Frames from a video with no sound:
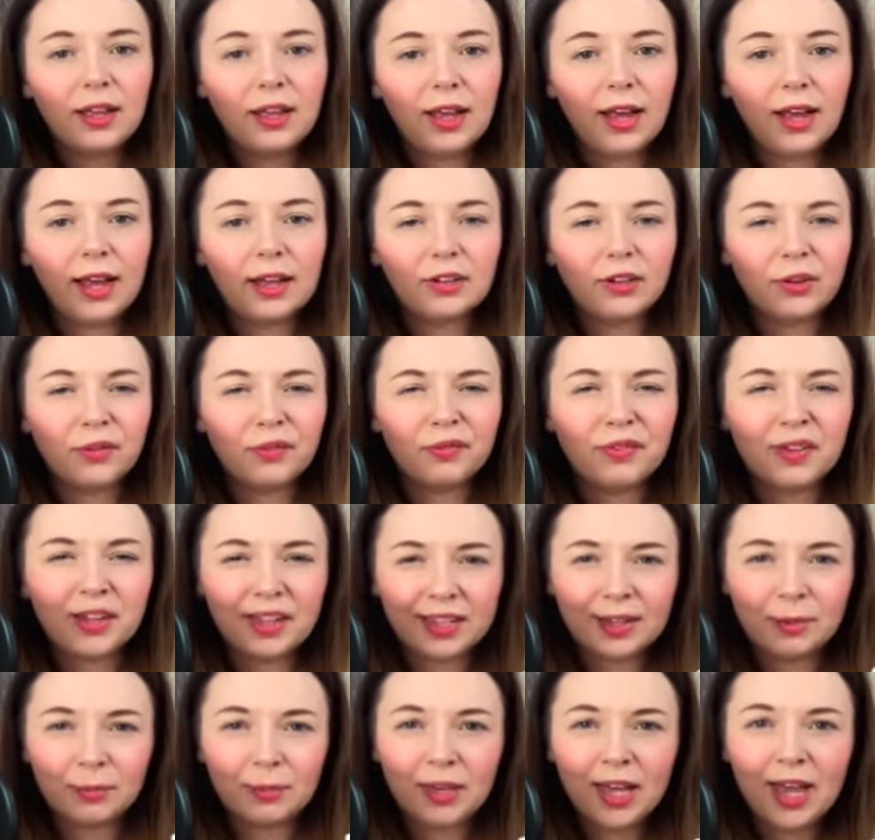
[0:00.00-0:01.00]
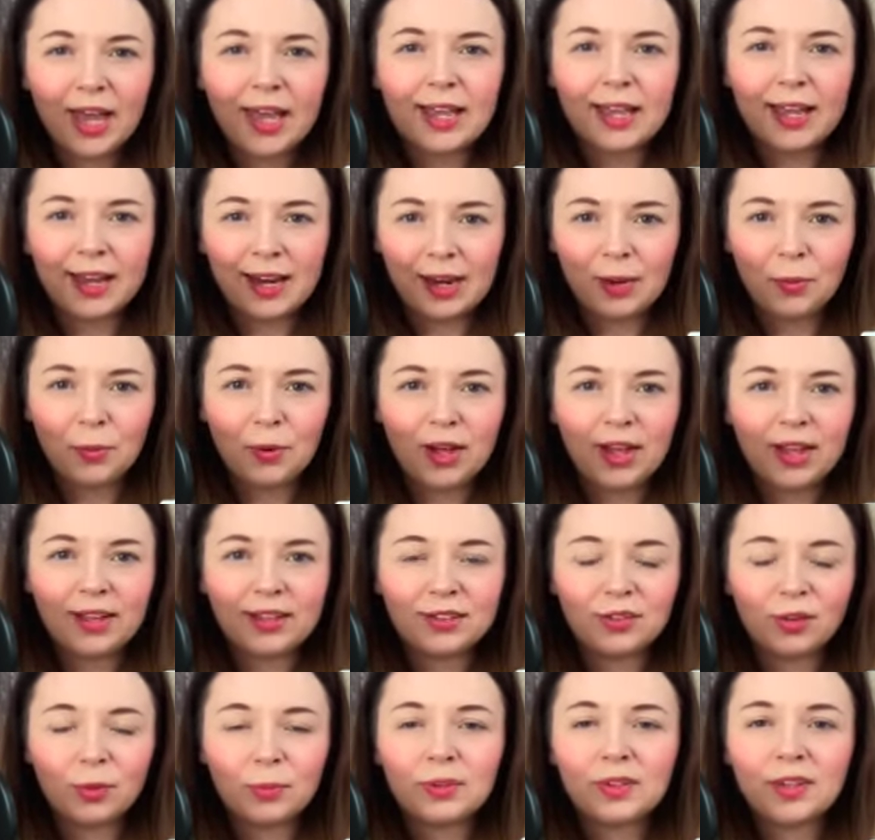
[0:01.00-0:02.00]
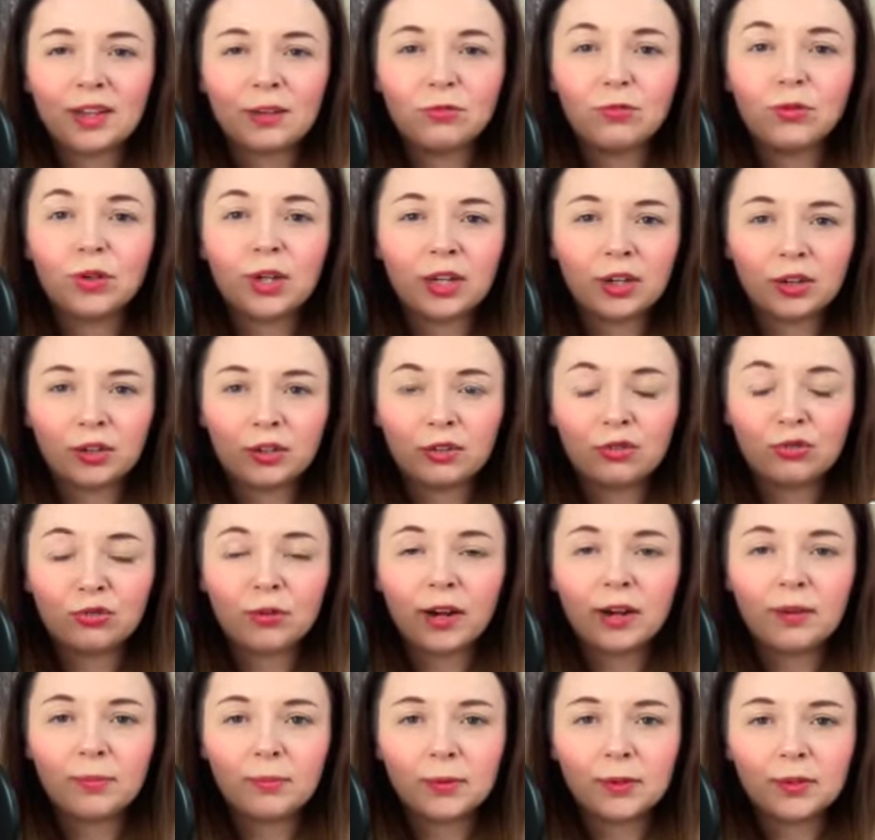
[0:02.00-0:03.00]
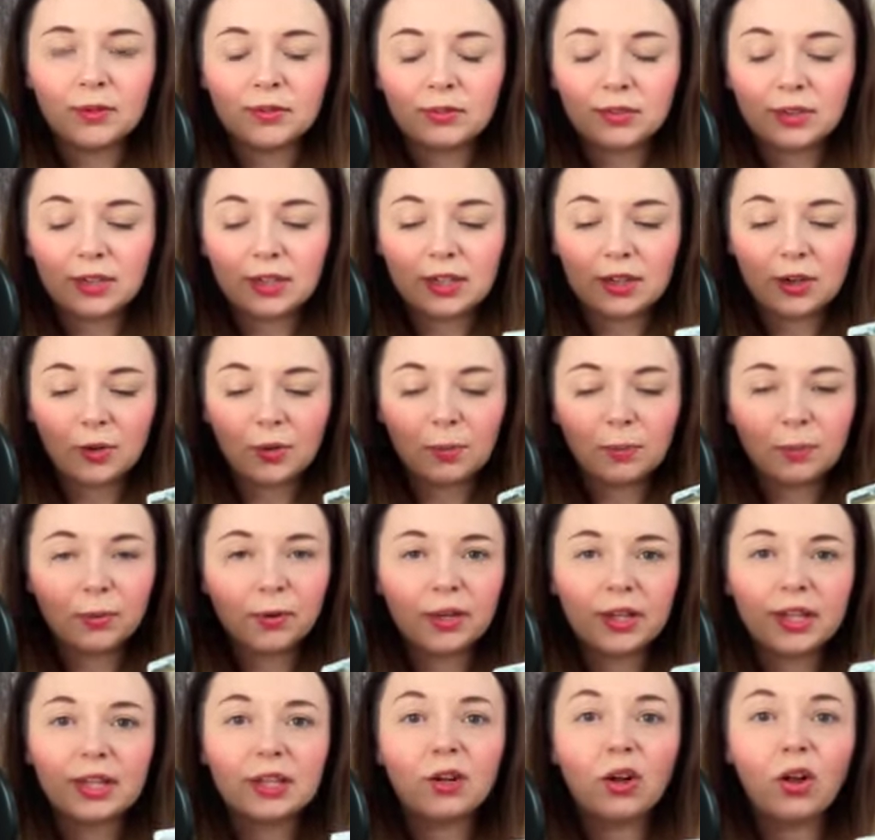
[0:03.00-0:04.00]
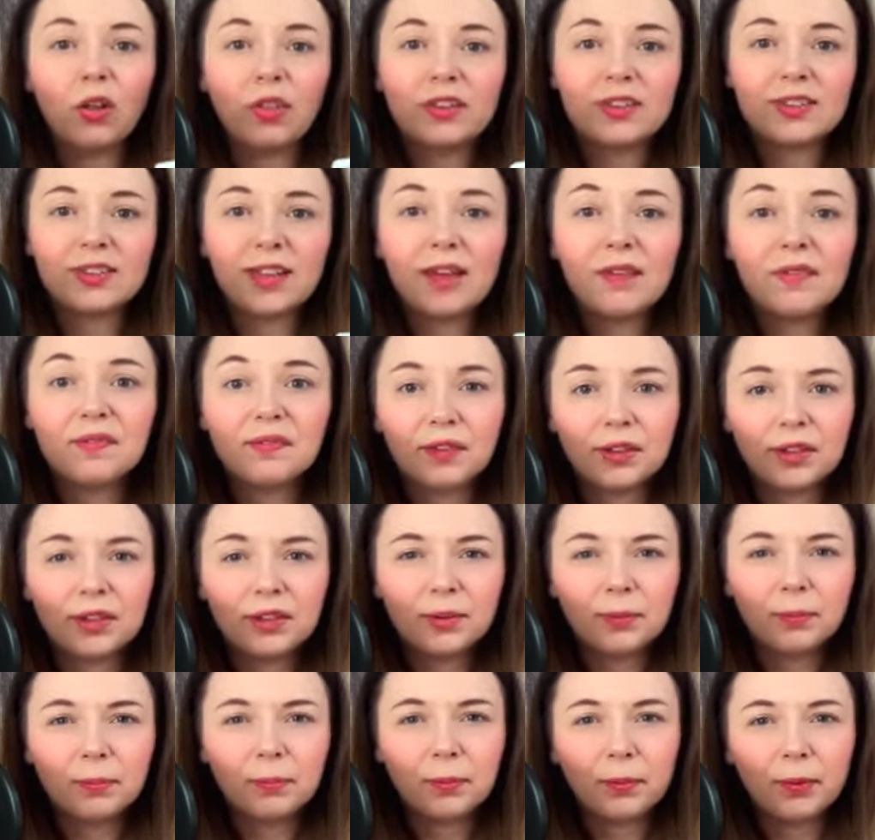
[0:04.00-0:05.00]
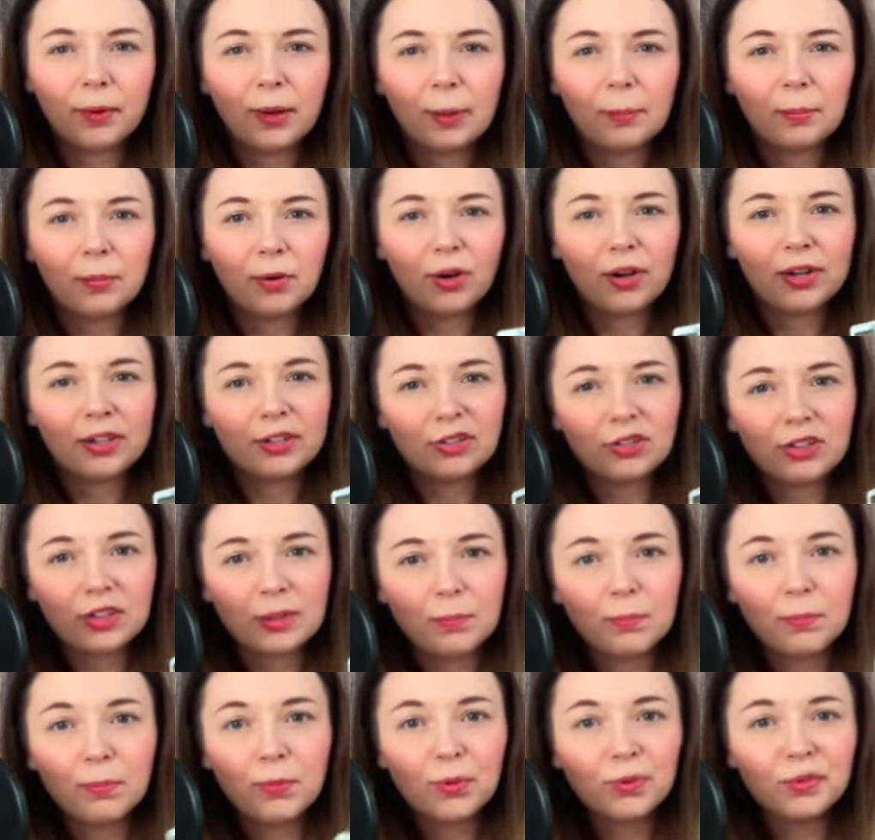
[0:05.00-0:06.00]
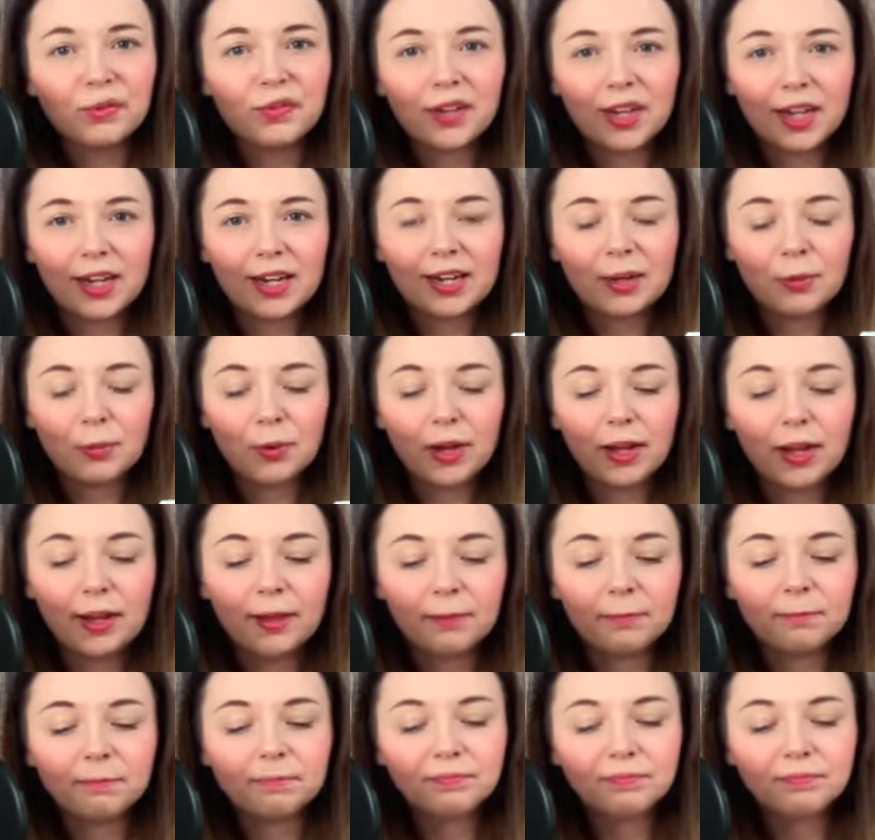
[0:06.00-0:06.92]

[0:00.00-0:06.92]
I don't feel like I'm getting anywhere. It's almost like running on a treadmill, you know, I'm putting in all this effort, but I'm not actually moving anywhere.